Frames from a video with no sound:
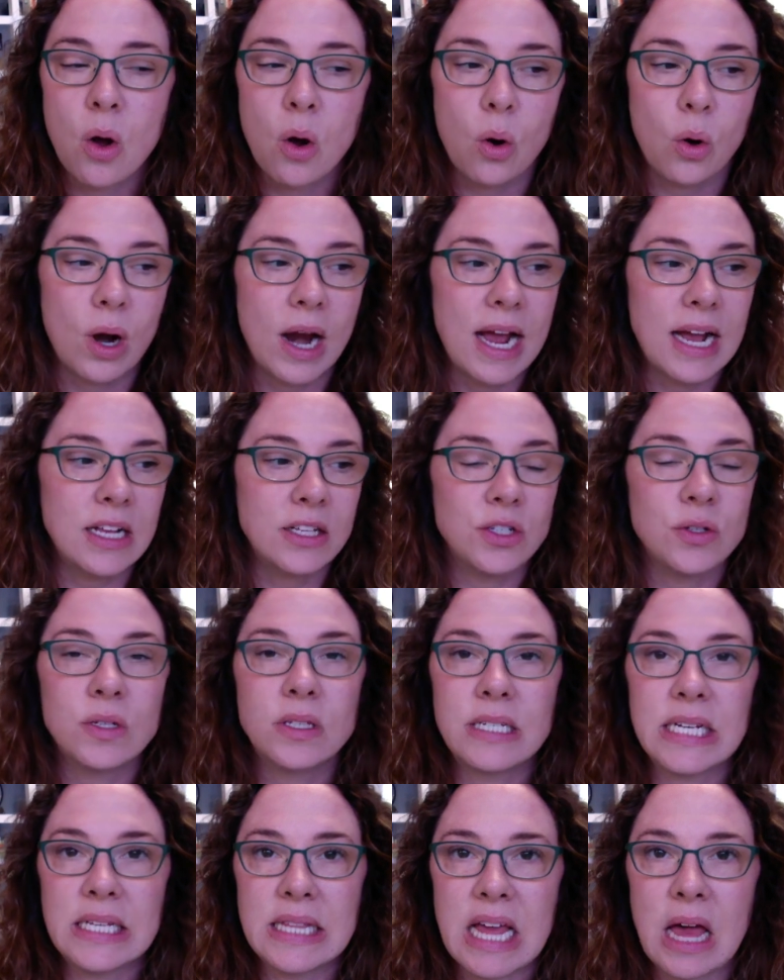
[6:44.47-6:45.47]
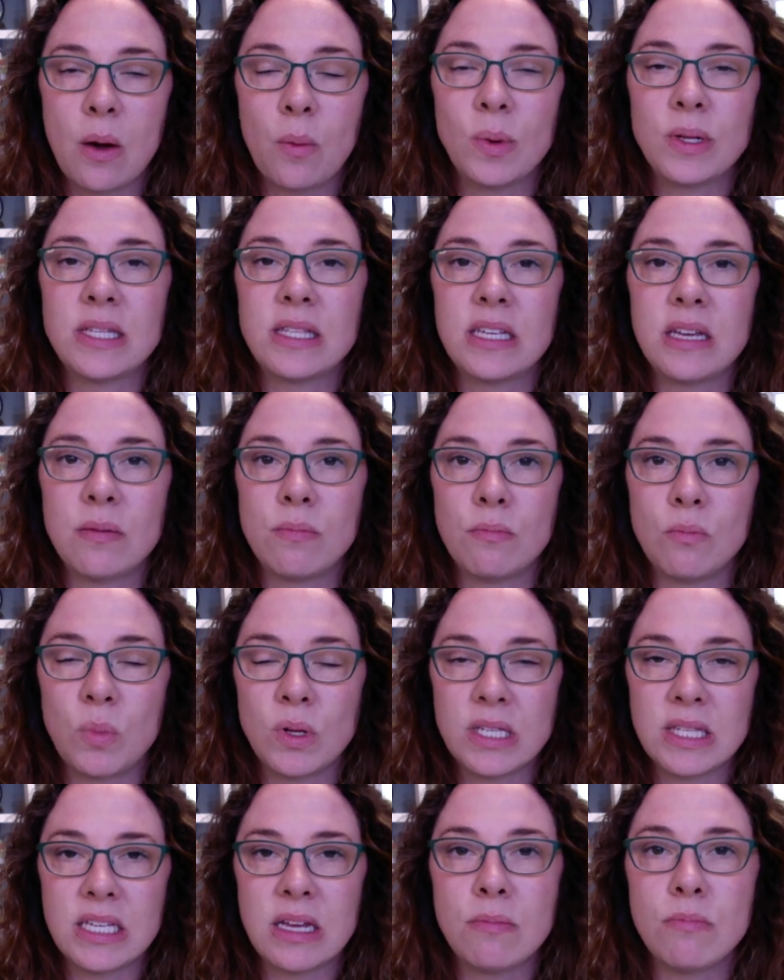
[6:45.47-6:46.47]
Or as you say that, what's
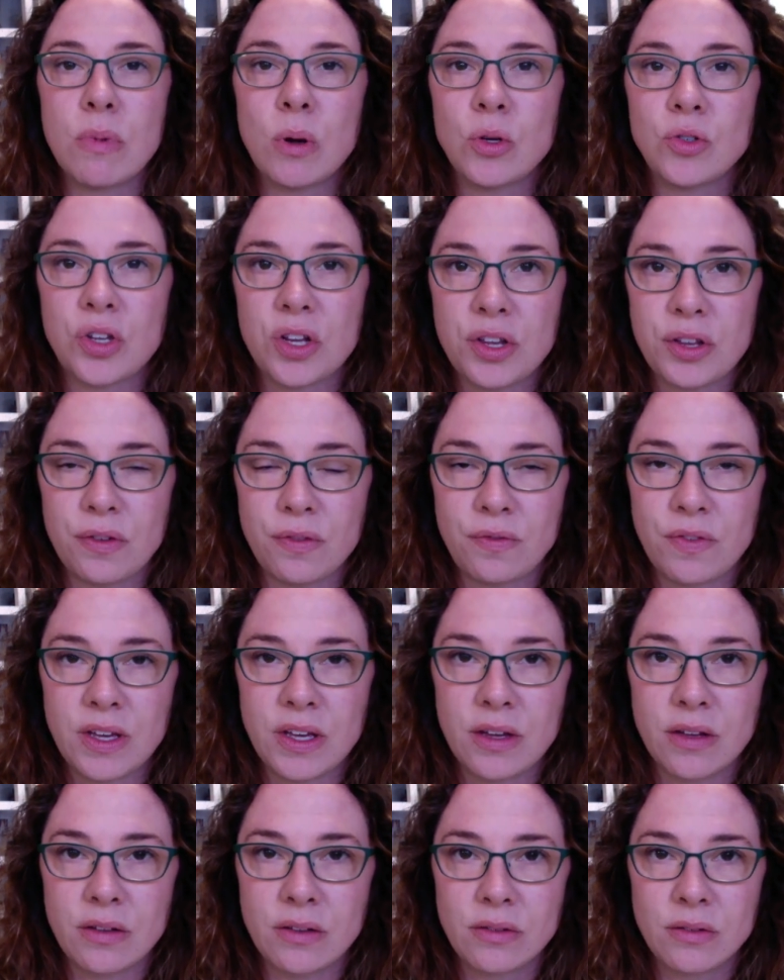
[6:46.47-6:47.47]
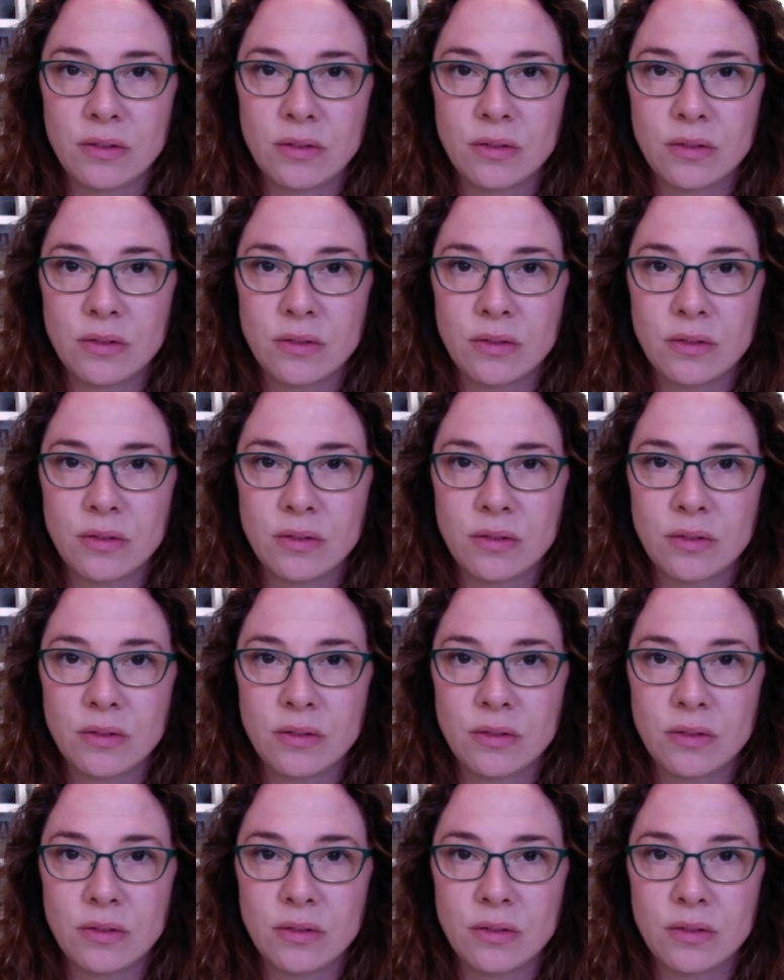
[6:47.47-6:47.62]
the emotion you feel,